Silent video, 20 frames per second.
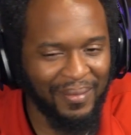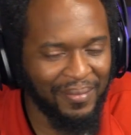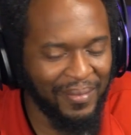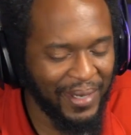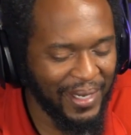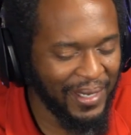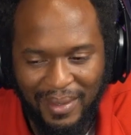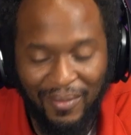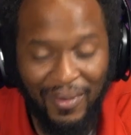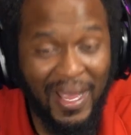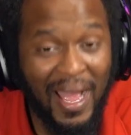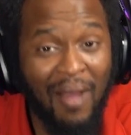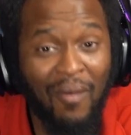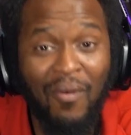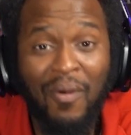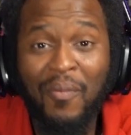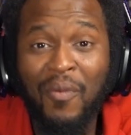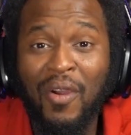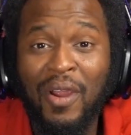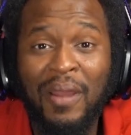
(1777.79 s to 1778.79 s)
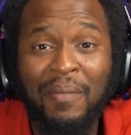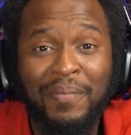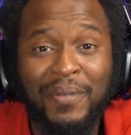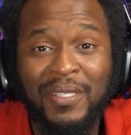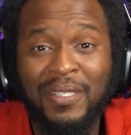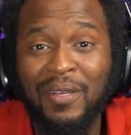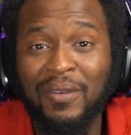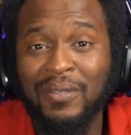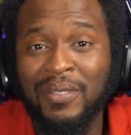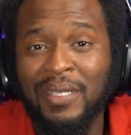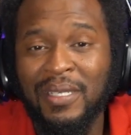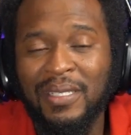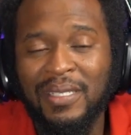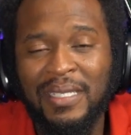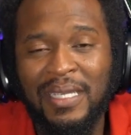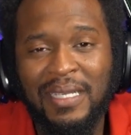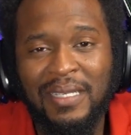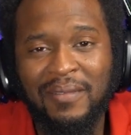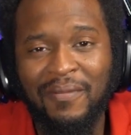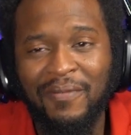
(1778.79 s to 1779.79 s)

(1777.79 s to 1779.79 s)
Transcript: But we got one more episode to the season